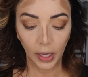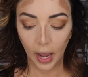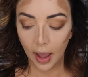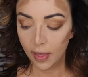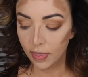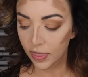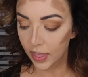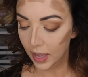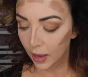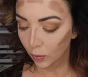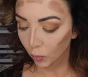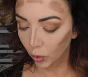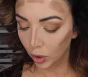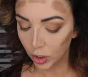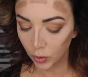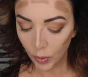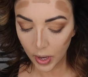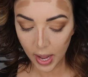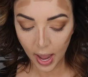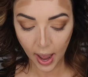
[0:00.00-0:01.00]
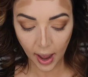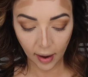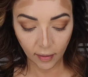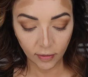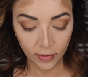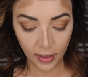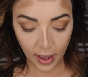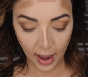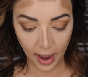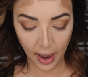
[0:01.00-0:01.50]
And then when we
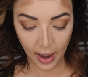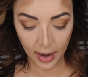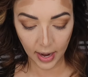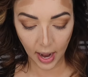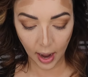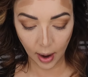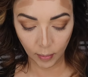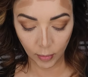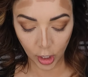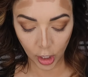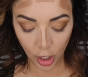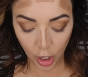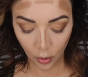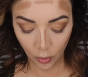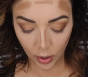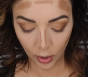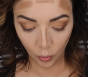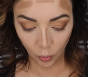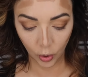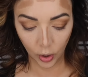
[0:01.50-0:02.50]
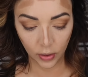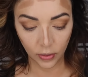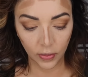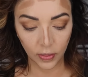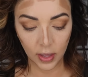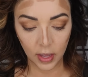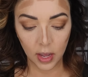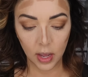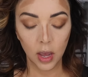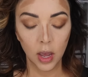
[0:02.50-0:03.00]
have that, I'm going to go in with
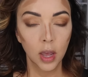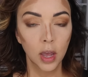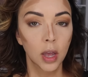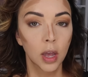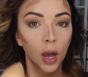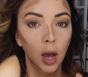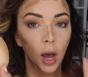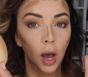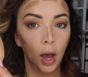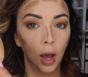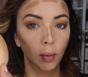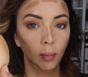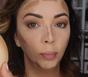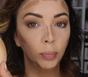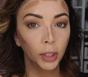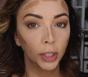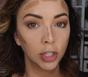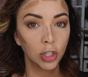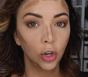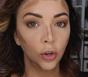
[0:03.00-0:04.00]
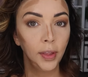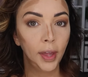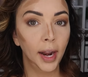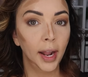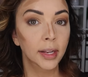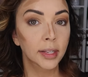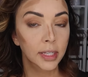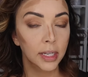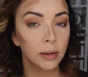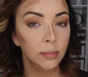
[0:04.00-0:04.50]
the blender that
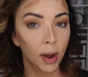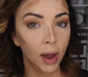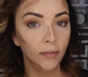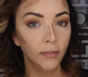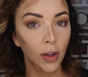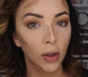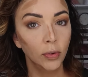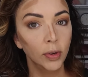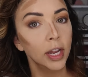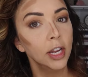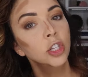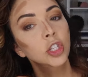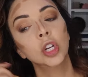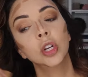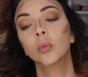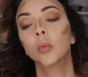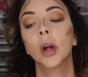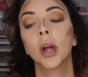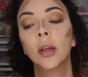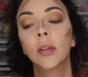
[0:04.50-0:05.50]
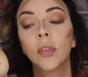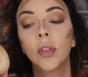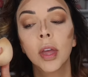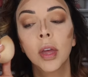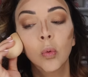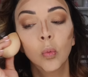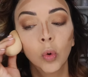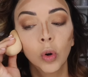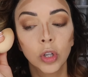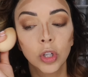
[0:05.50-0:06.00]
I did my foundation with.
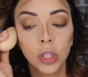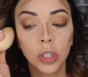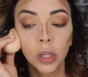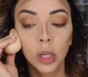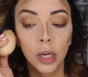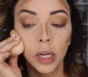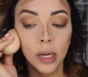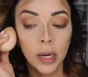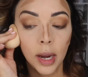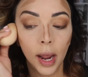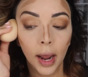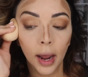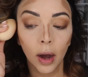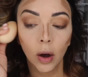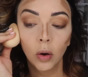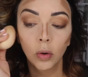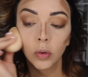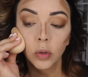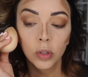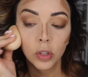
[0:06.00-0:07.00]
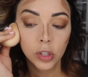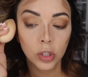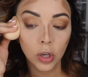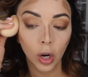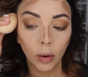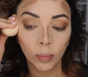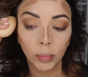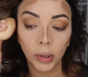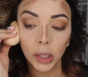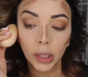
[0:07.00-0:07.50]
And we're just going to now
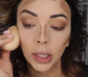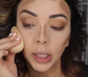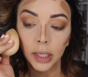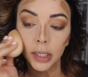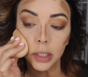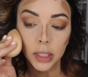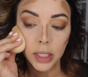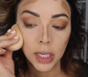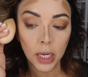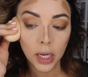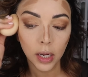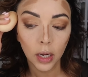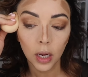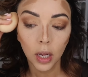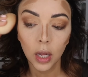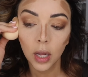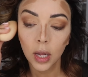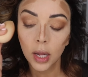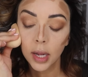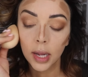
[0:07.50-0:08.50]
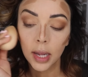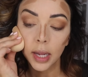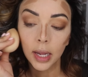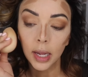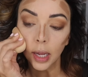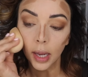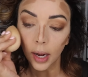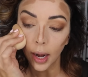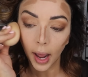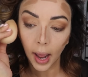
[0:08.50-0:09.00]
start blending
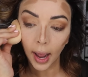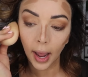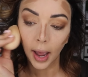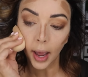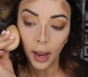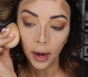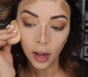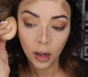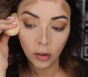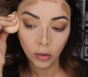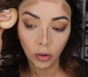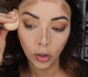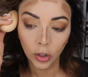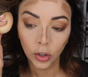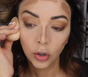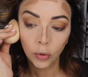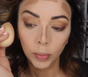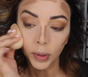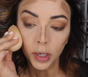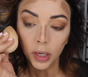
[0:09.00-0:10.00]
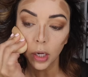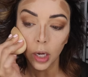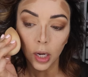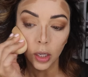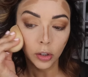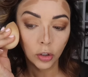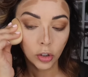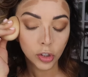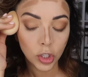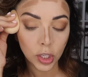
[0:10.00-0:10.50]
and add a little bit of
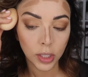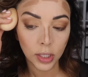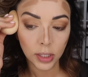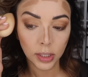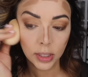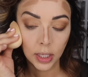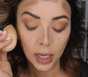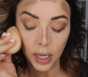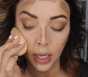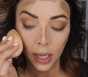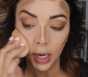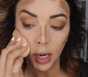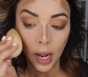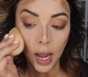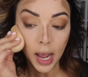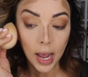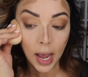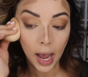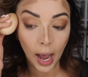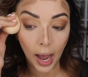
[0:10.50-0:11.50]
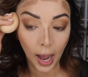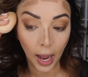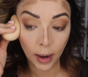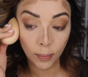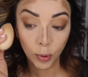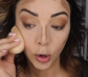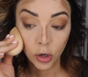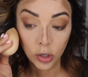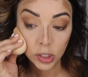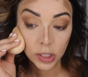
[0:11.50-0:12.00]
color to the skin. I
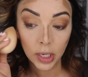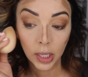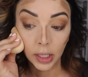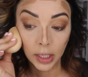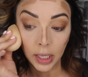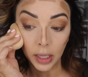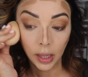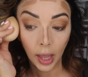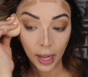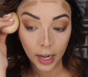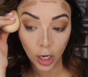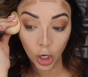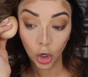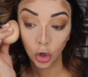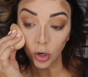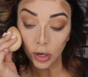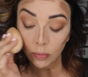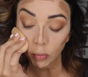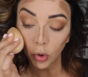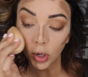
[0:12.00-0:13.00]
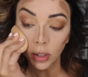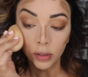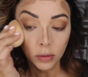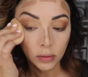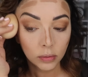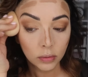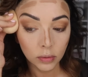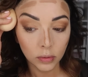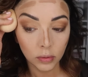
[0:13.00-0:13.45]
personally like a cream one,